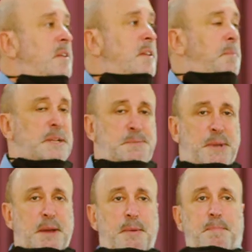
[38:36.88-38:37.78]
It must
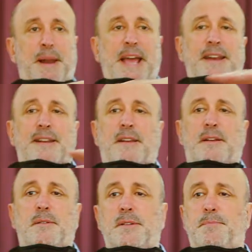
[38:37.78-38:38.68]
become a plain
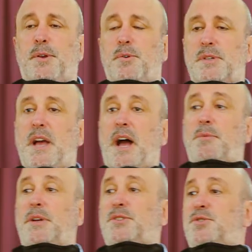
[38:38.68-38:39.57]
because God
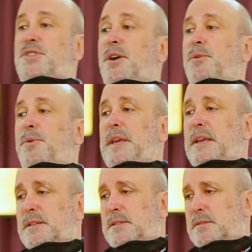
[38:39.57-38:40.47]
wants to show who
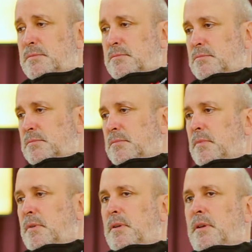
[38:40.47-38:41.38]
He is.
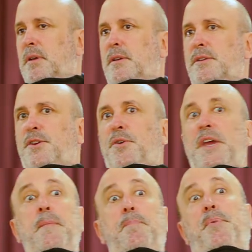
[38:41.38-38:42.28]
So
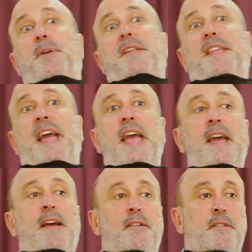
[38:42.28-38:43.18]
He put it there.
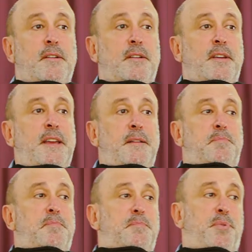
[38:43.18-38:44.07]
He
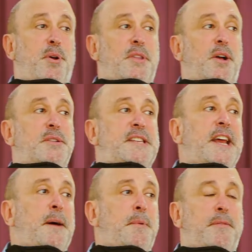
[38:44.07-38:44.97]
brought the whole
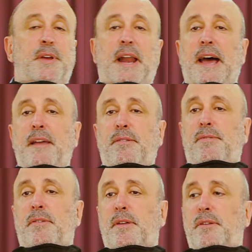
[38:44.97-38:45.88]
setup of
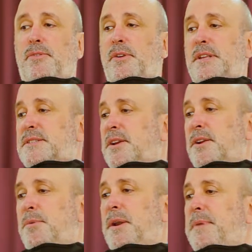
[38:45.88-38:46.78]
Goliath. He thought he's going
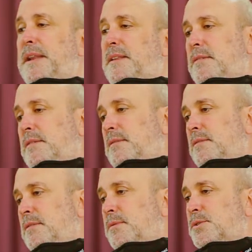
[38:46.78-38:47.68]
to win, but
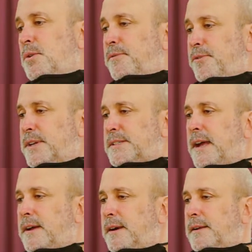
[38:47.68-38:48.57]
he was caught for a
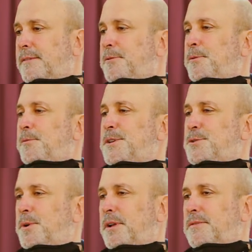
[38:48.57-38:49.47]
sucker, or
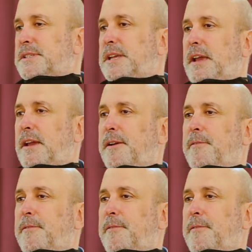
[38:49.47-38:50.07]
oh, say.